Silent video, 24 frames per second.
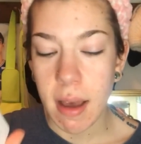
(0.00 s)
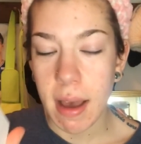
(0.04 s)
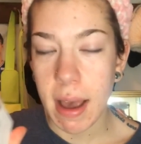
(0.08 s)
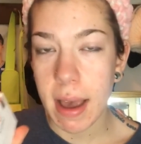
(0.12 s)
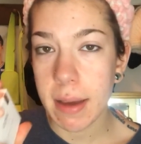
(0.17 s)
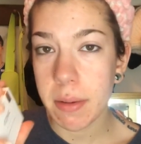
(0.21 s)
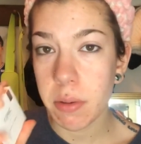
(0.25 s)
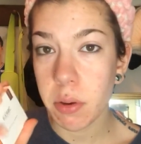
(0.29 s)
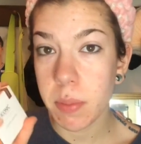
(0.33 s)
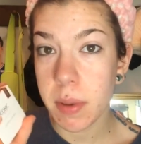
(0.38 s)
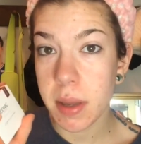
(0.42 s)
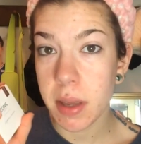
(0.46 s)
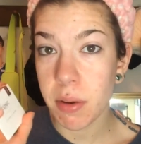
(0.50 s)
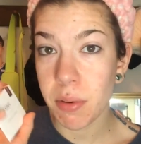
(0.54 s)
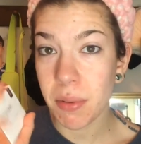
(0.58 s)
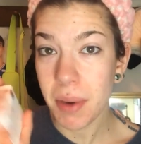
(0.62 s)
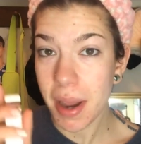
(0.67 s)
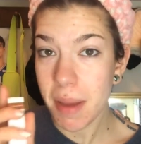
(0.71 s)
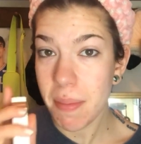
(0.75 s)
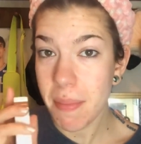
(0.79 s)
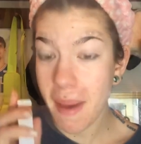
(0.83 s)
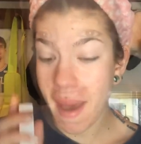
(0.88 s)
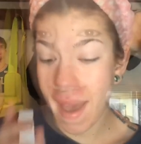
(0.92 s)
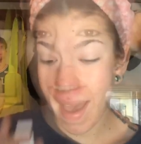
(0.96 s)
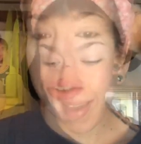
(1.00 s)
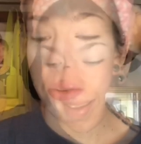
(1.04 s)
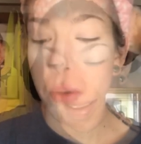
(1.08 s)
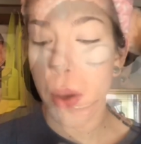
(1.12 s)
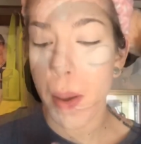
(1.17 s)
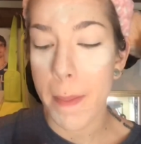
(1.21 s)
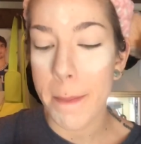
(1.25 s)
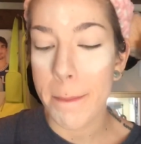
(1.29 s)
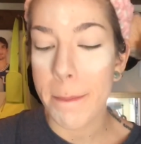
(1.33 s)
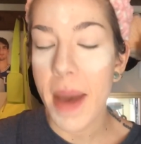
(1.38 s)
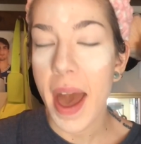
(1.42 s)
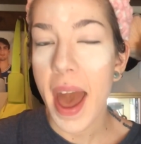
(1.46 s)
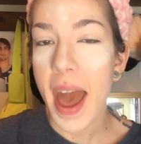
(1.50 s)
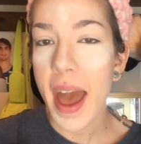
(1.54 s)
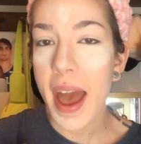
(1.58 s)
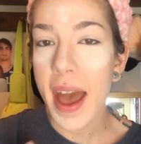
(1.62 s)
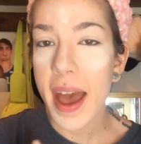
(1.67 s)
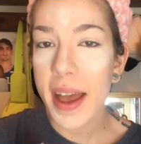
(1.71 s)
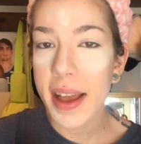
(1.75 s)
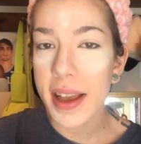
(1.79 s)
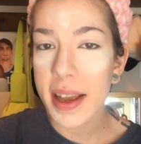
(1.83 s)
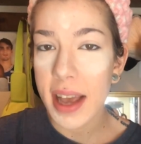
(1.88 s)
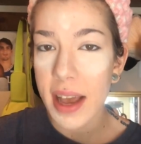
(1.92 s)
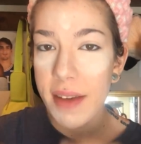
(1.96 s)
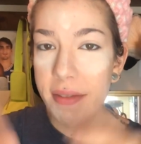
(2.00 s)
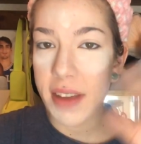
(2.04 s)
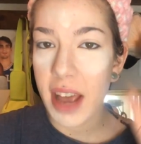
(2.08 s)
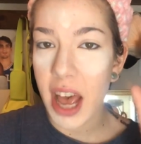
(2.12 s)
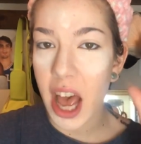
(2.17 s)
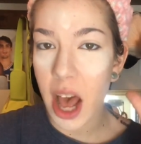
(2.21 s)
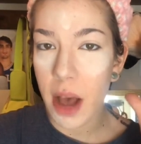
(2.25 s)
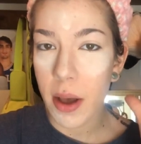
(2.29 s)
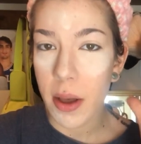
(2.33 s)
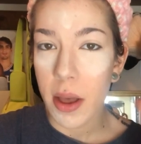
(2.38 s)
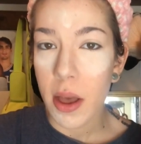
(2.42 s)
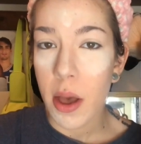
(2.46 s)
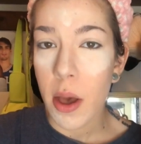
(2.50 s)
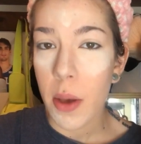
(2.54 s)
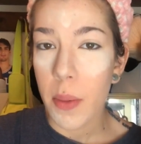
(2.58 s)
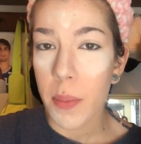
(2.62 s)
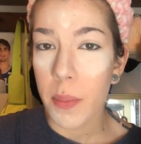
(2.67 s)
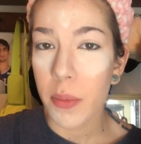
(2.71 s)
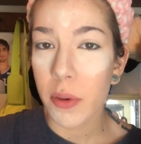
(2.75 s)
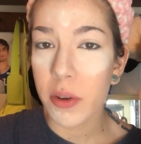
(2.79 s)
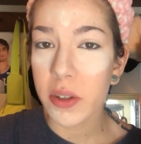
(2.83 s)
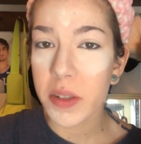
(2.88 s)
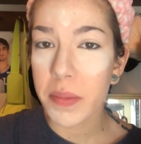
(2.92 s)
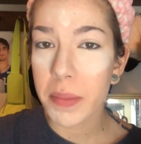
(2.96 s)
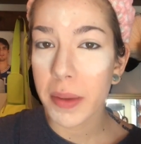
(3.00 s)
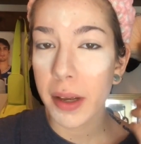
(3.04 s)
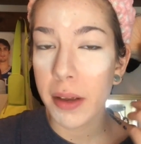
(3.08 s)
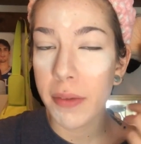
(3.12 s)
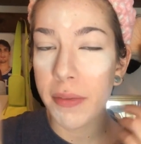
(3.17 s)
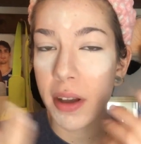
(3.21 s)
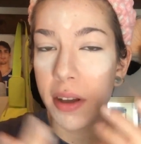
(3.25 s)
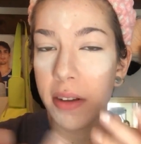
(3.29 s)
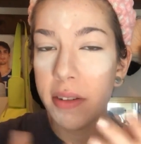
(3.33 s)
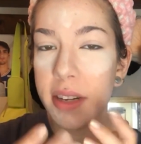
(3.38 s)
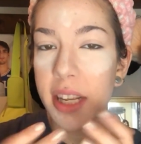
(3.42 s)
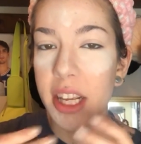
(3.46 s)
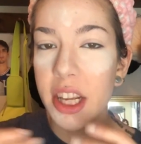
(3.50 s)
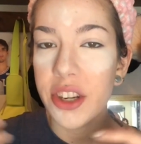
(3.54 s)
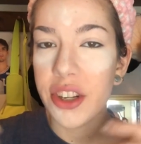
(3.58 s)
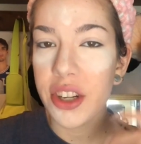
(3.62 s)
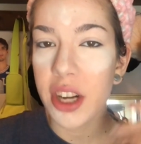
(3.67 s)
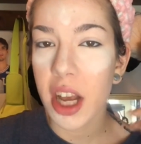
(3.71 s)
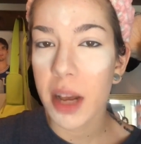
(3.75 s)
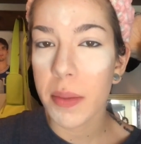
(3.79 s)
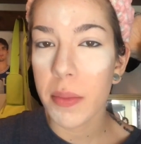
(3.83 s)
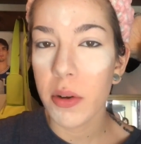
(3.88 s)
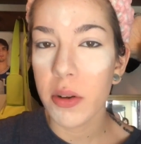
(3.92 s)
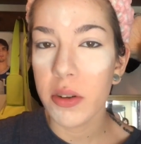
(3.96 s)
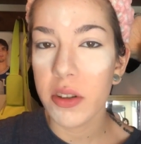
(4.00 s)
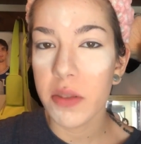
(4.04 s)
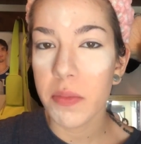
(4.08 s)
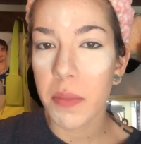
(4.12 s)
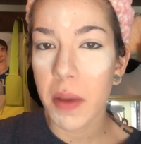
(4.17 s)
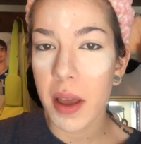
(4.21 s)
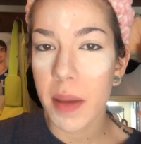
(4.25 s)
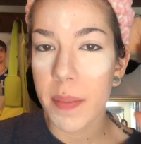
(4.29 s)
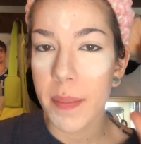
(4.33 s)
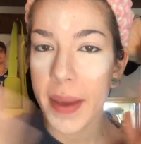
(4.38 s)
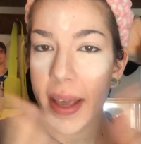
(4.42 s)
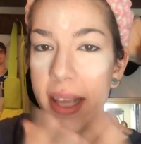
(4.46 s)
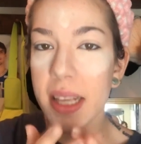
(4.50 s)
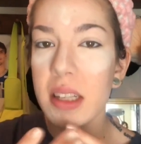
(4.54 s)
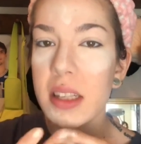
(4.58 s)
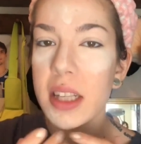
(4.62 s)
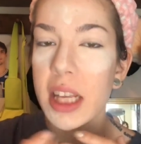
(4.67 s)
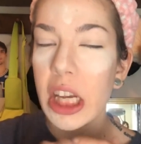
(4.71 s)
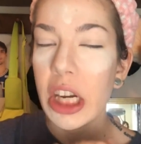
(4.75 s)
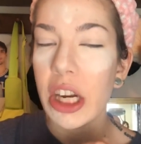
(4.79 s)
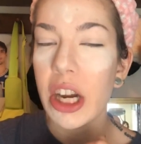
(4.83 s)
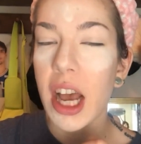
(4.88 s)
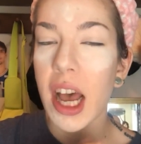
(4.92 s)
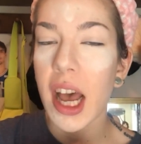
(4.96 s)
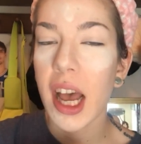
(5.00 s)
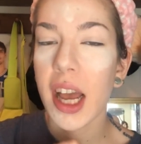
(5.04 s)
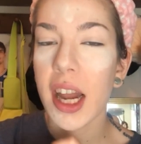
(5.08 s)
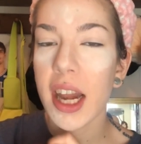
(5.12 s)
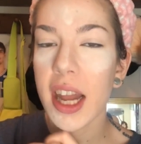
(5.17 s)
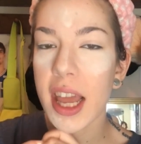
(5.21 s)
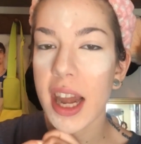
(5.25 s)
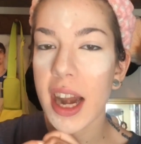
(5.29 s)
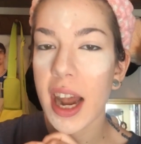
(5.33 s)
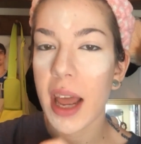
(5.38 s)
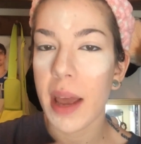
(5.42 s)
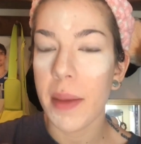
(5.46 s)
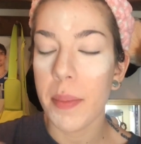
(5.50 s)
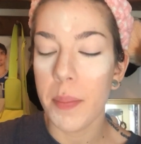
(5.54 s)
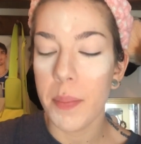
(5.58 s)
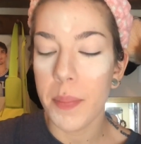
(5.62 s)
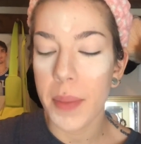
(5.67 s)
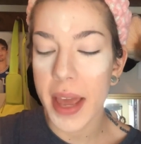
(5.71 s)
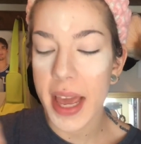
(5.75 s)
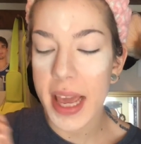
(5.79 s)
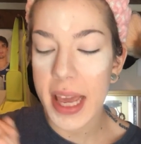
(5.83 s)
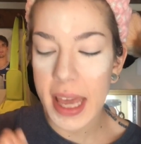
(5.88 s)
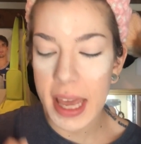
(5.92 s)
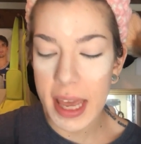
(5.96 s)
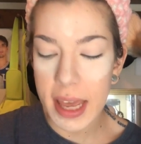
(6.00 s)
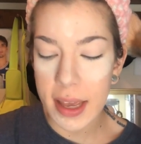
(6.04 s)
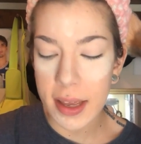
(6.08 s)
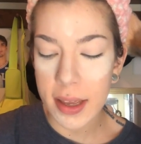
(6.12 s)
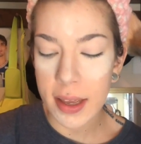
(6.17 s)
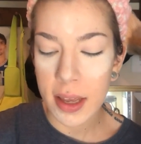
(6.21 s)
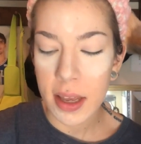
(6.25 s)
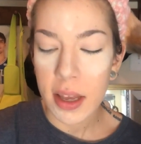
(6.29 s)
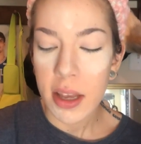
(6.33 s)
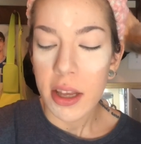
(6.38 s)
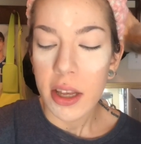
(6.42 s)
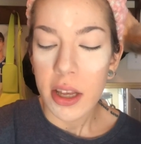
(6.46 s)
I will be right back. So I'm back. I've got most of my foundation on, most of my base layer on, and I'm baking.